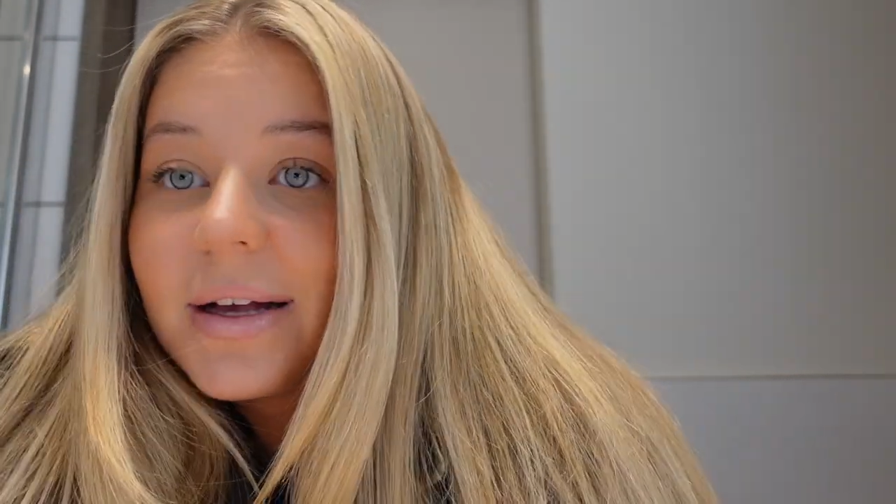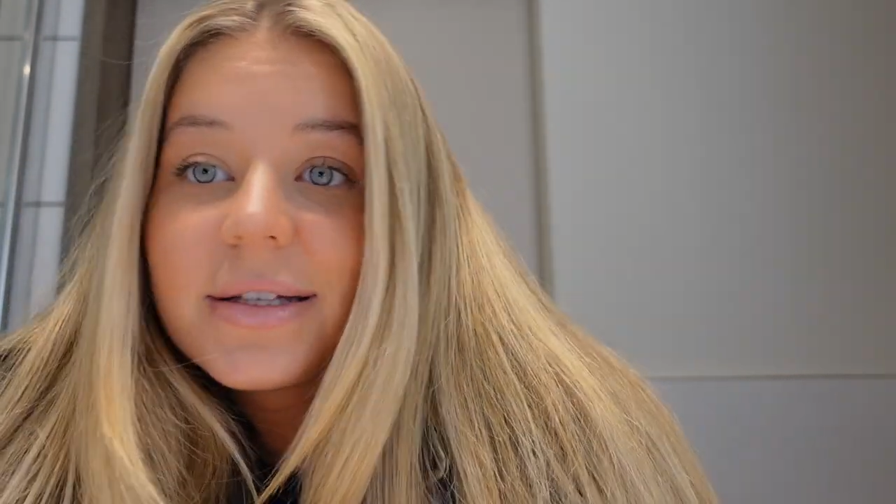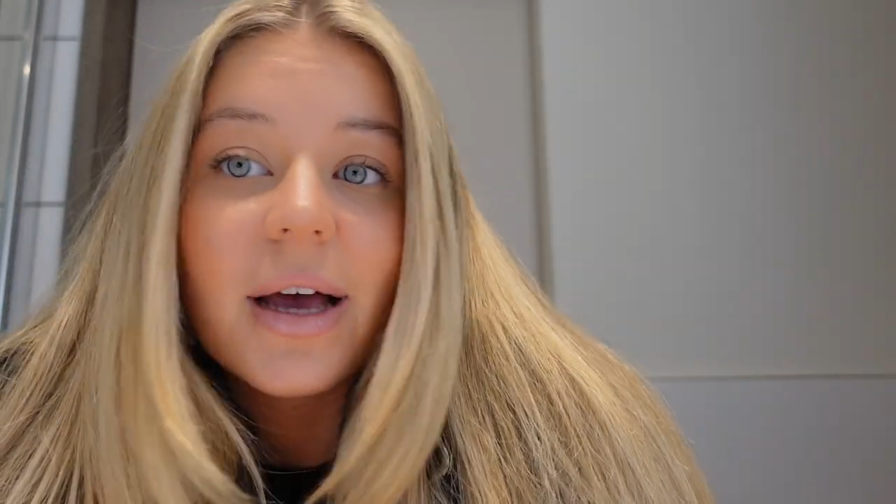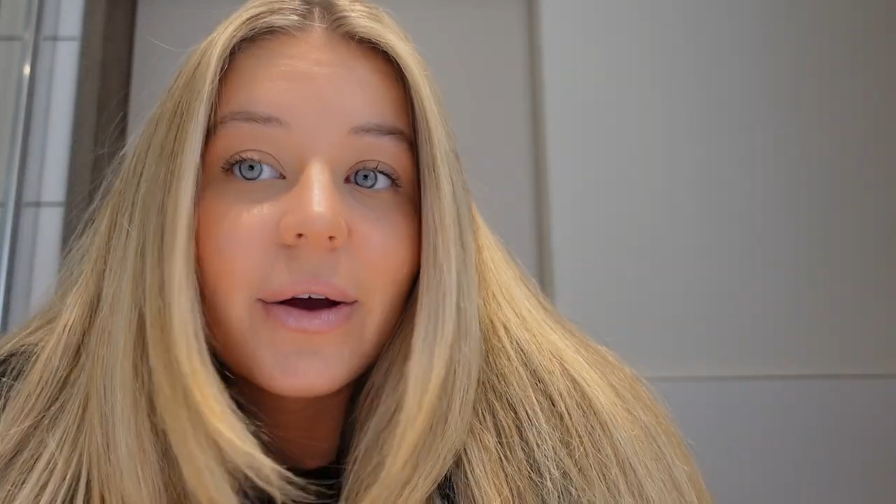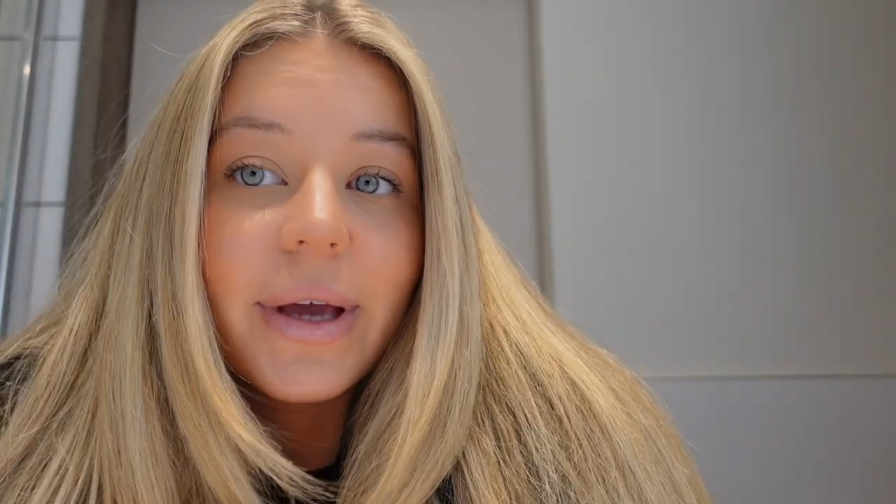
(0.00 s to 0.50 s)

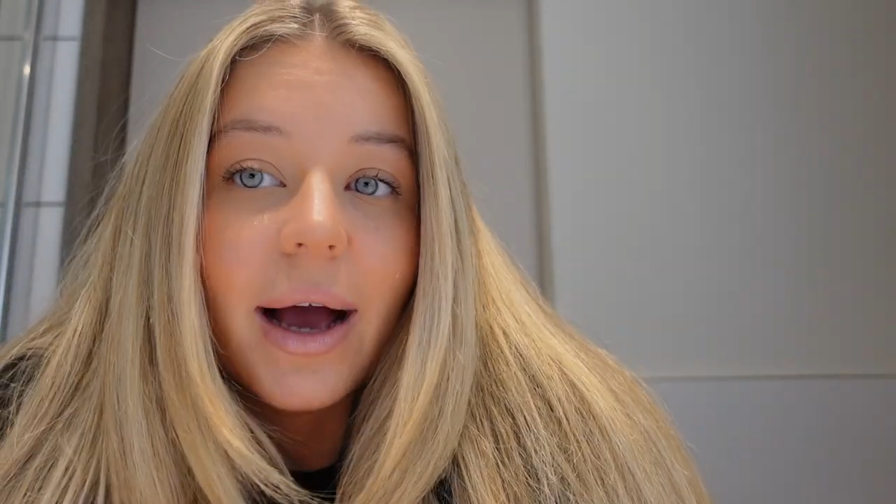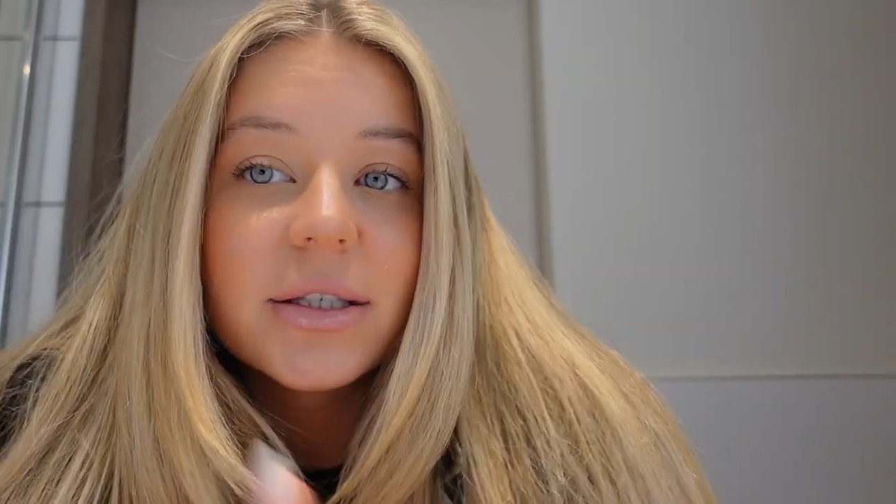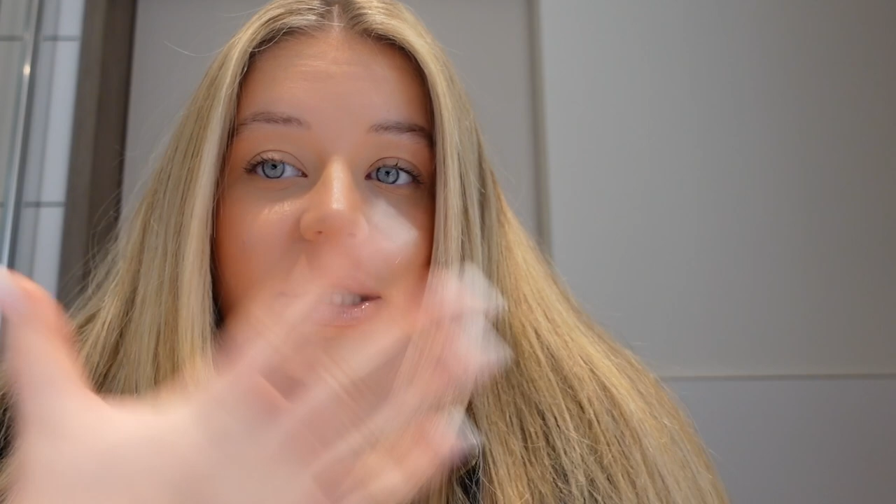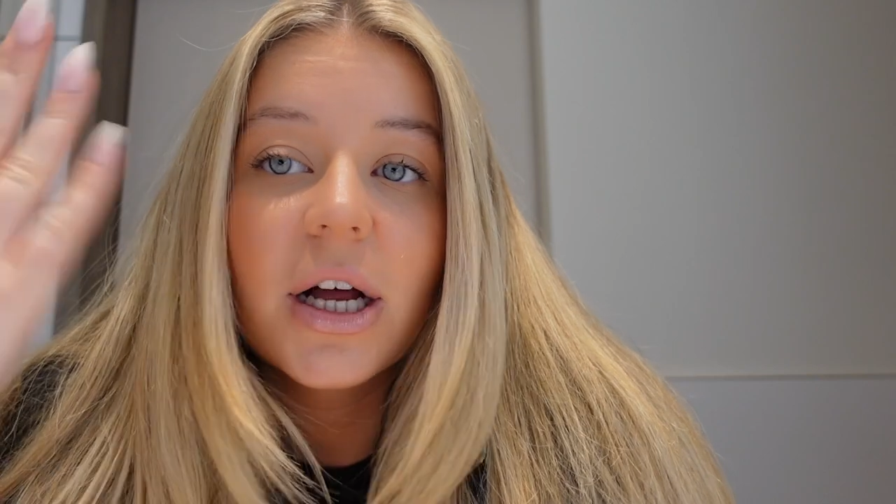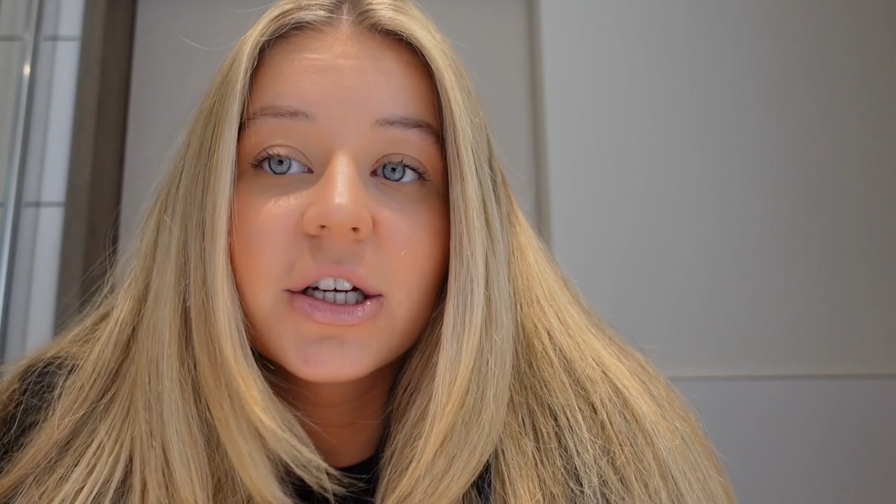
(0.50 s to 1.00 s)
So yeah, I
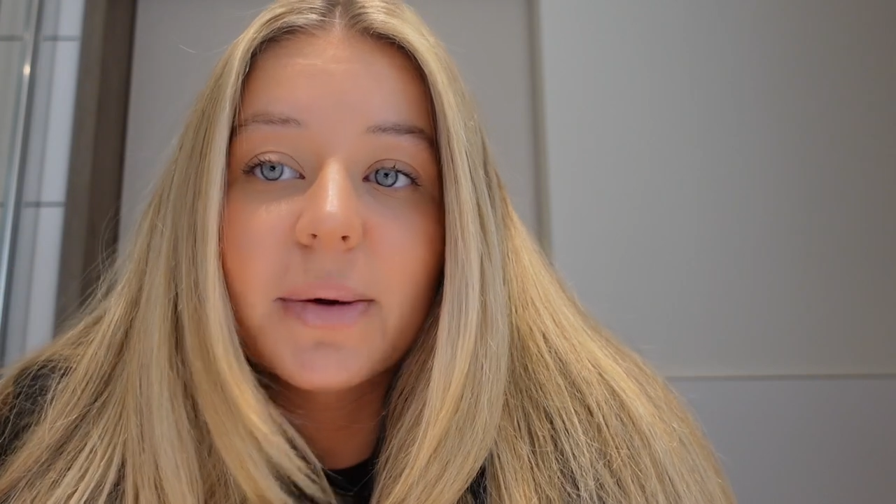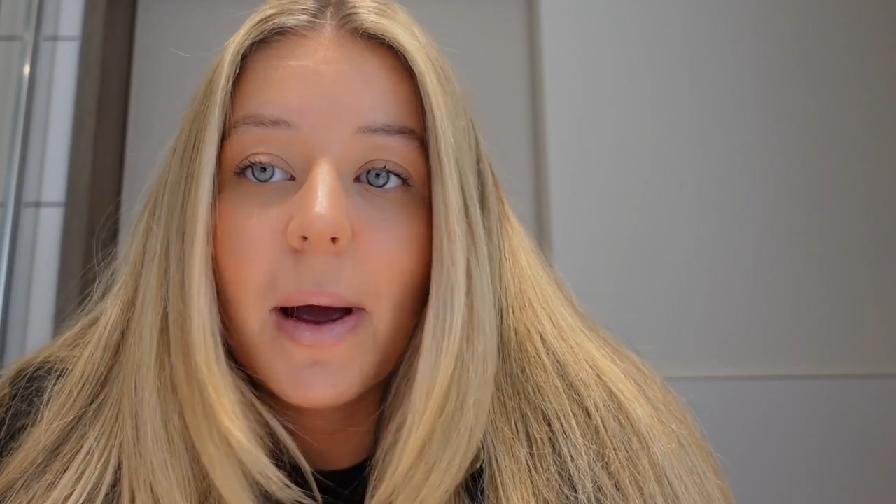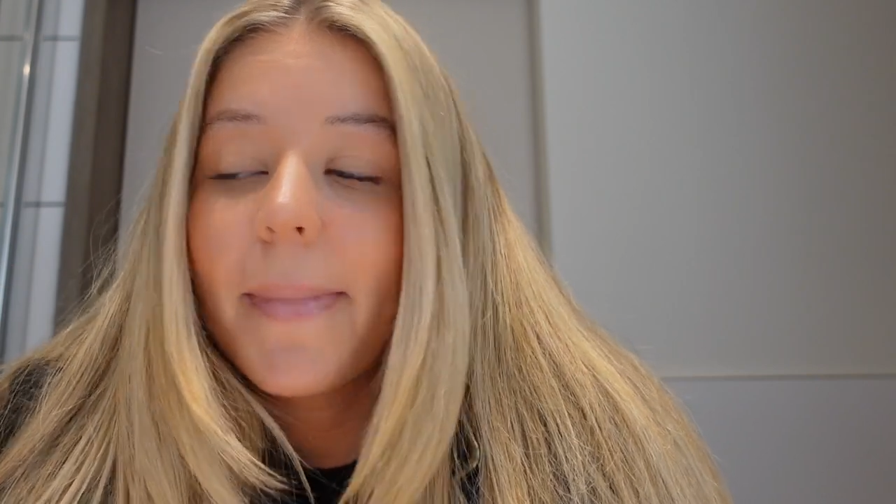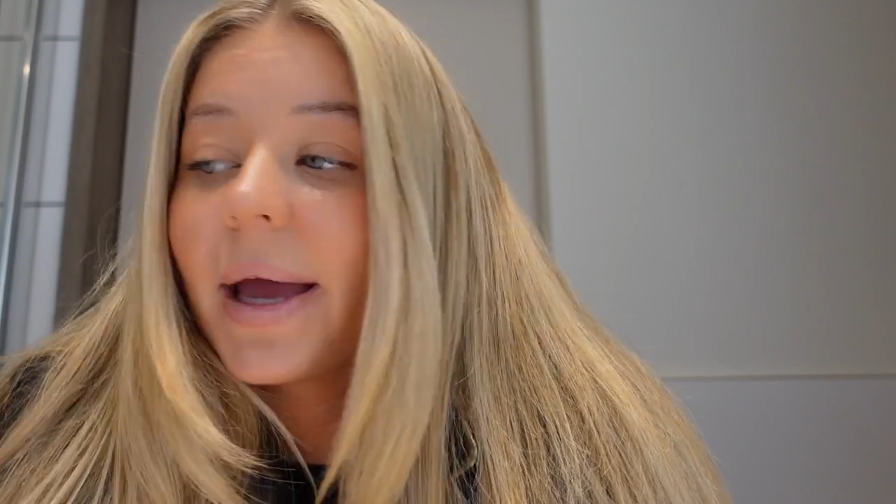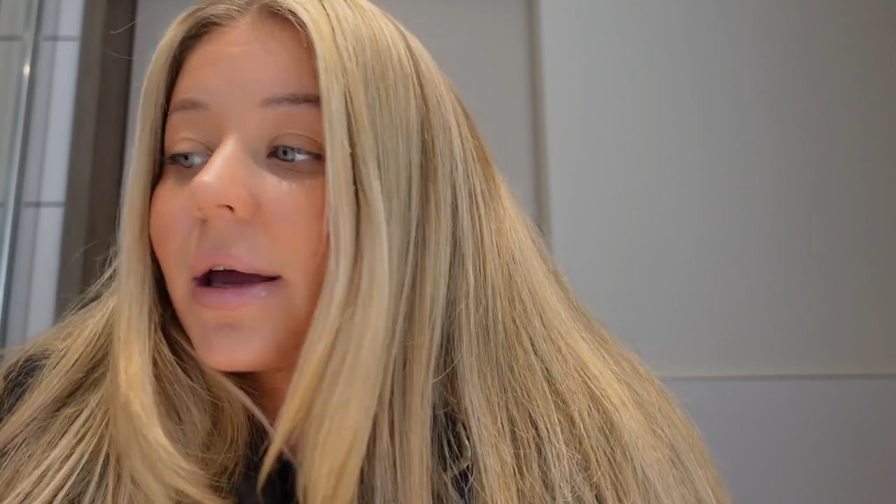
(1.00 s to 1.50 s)
just touched up
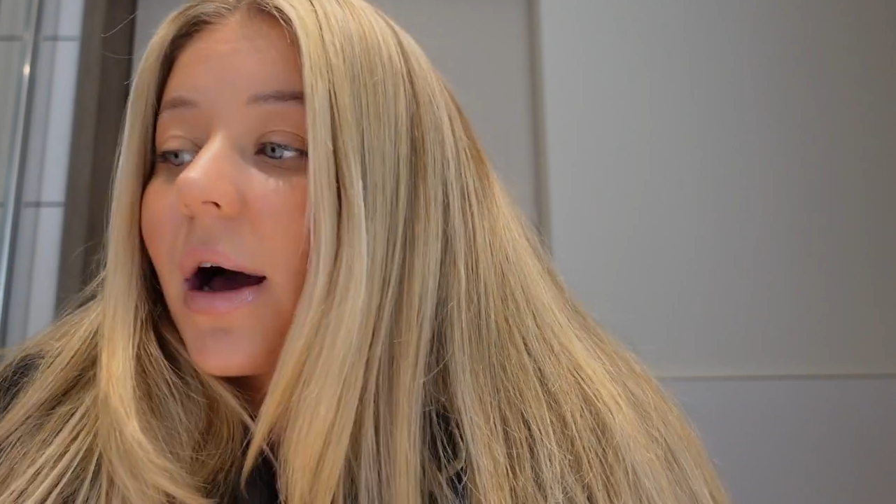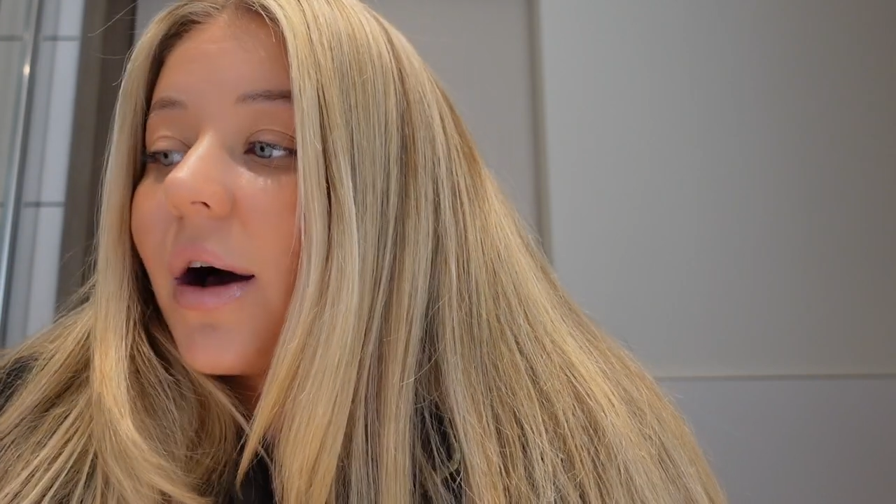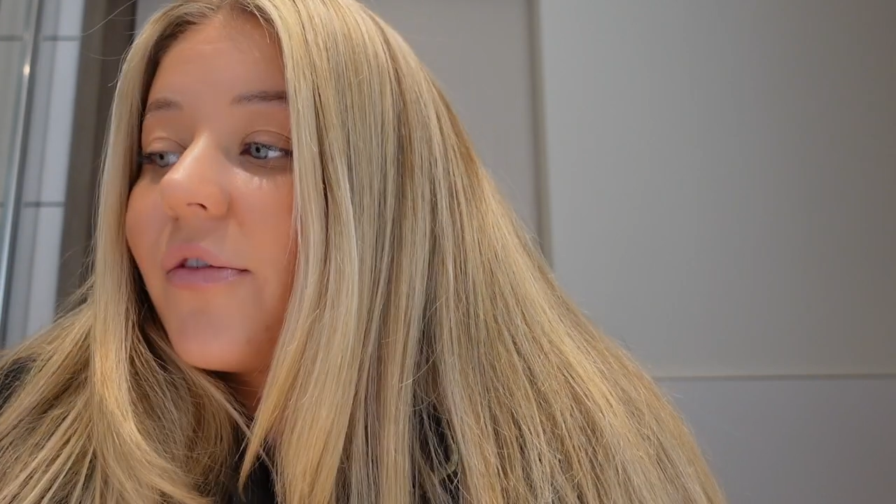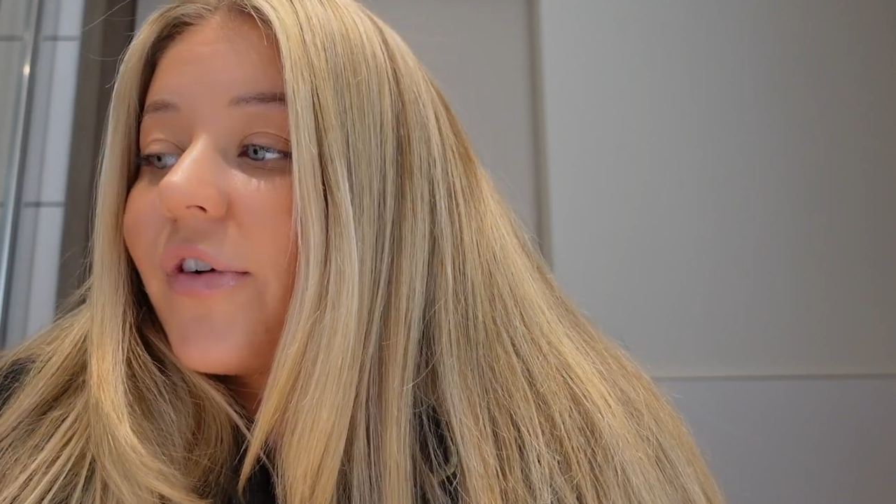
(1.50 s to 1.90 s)
my makeup